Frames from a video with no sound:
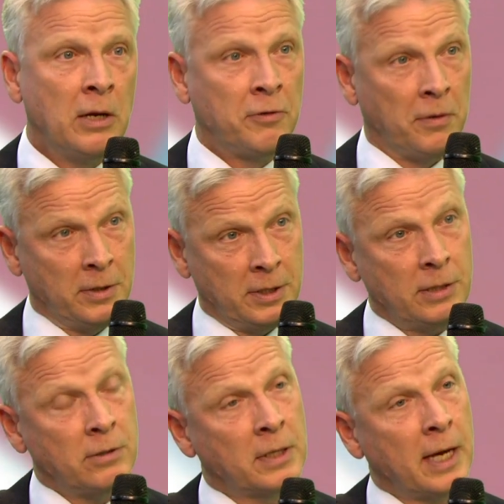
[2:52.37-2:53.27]

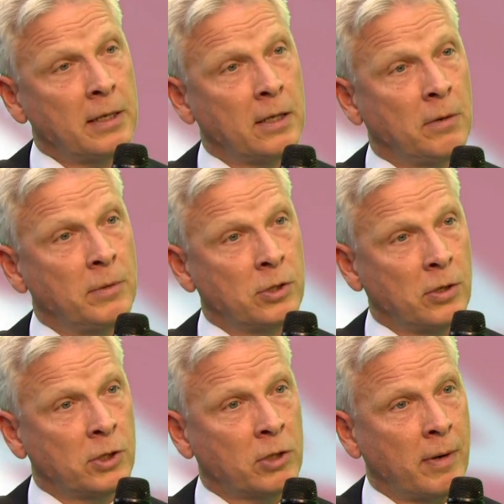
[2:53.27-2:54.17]
30 to get a
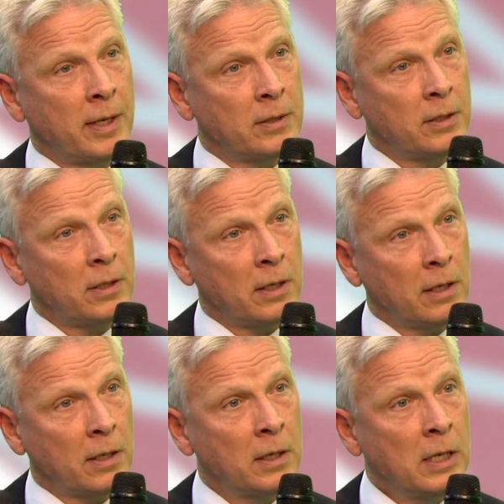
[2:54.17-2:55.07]
research grant
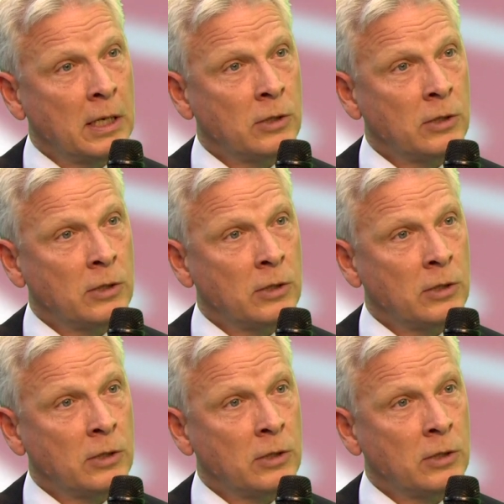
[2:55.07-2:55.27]
uh,